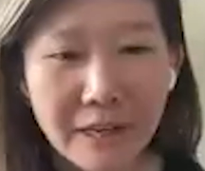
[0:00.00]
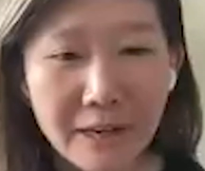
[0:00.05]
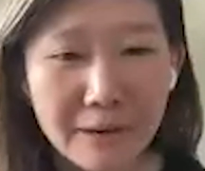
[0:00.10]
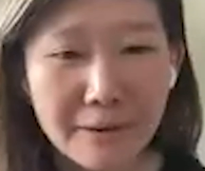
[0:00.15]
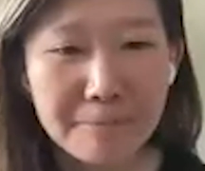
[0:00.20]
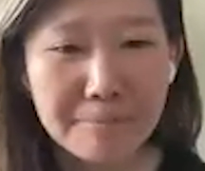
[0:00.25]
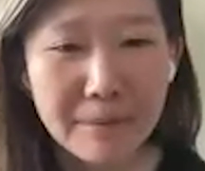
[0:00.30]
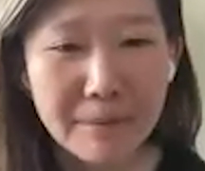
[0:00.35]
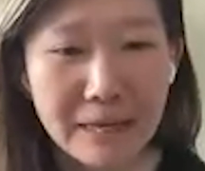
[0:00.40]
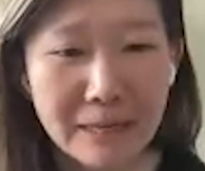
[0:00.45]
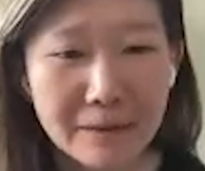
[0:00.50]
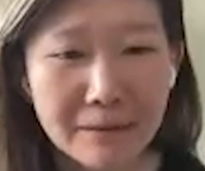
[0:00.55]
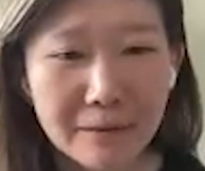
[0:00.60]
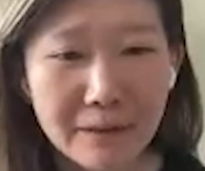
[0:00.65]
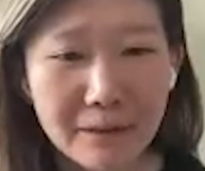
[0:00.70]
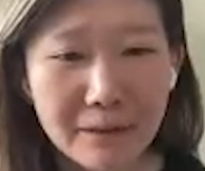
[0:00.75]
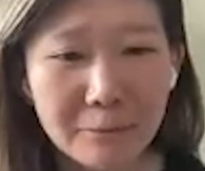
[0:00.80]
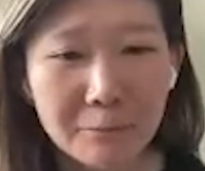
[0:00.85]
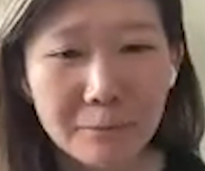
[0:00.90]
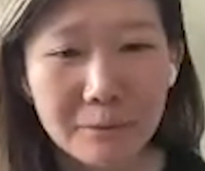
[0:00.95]
Yeah, and
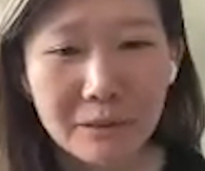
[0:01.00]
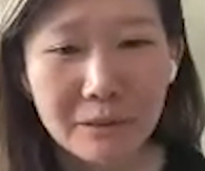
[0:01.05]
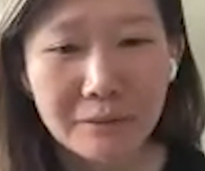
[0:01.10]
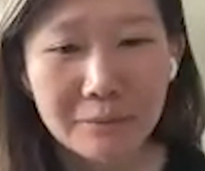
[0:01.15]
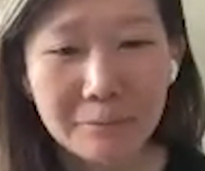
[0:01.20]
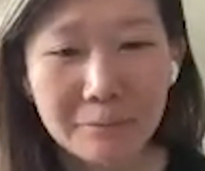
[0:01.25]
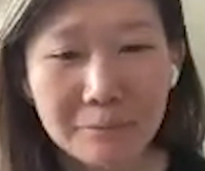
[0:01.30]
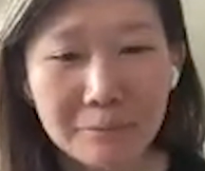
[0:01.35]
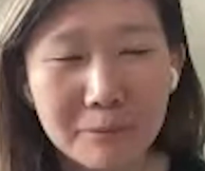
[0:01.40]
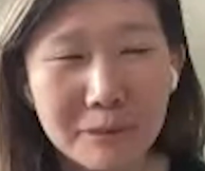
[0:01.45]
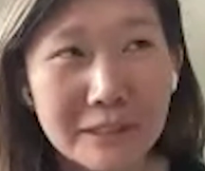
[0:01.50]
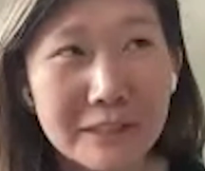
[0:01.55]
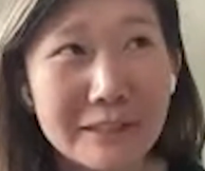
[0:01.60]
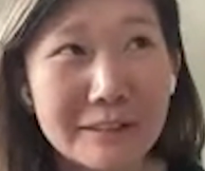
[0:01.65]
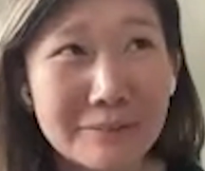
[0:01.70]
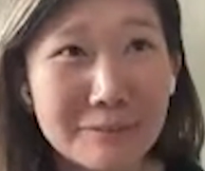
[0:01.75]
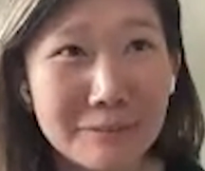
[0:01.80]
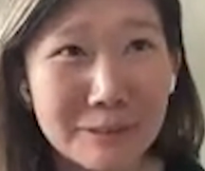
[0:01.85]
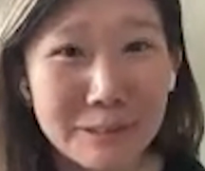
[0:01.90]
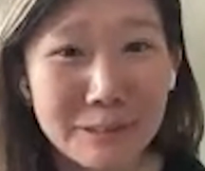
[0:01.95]
like we
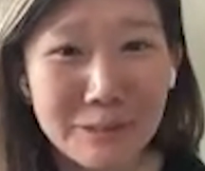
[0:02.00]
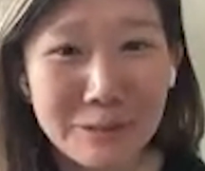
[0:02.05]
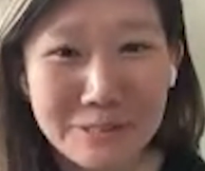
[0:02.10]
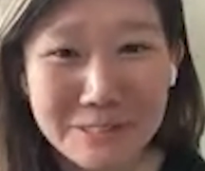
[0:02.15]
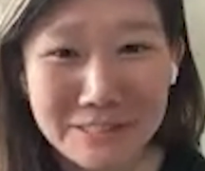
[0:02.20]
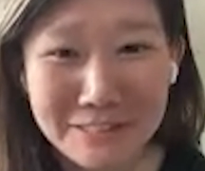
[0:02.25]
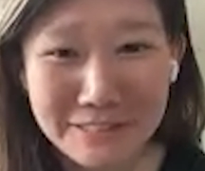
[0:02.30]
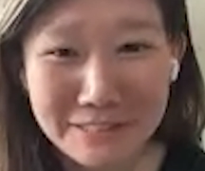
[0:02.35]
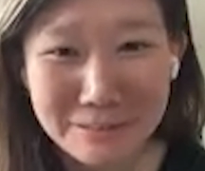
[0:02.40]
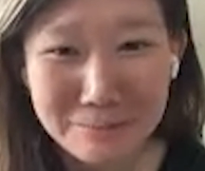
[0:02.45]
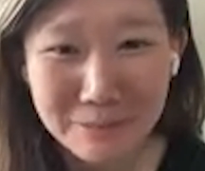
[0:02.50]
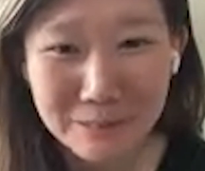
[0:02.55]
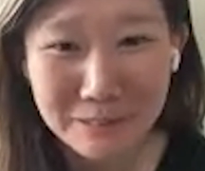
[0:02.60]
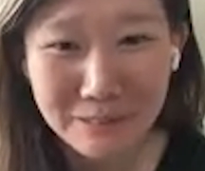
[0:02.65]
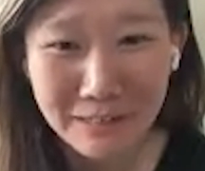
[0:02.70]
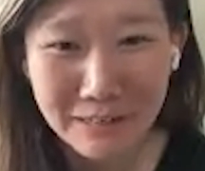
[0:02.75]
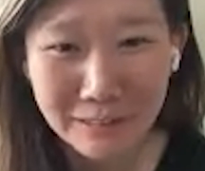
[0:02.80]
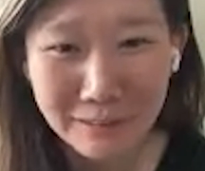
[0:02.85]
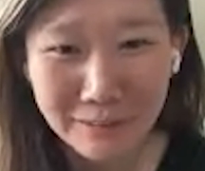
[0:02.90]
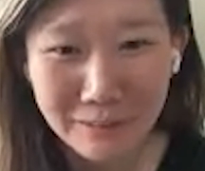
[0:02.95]
didn't really go into this,
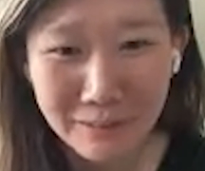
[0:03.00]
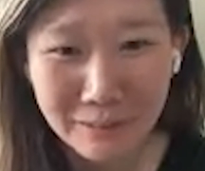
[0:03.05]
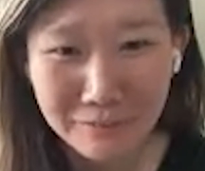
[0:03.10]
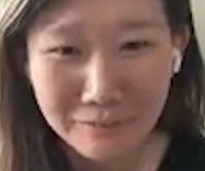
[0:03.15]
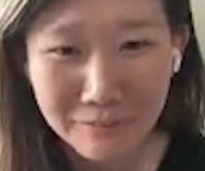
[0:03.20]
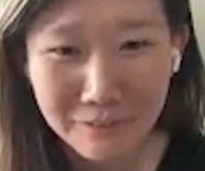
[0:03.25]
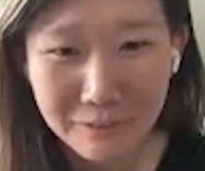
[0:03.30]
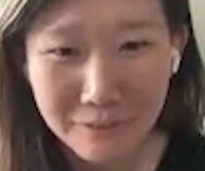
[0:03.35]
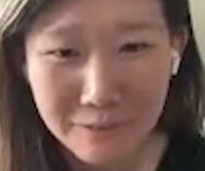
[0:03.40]
but I love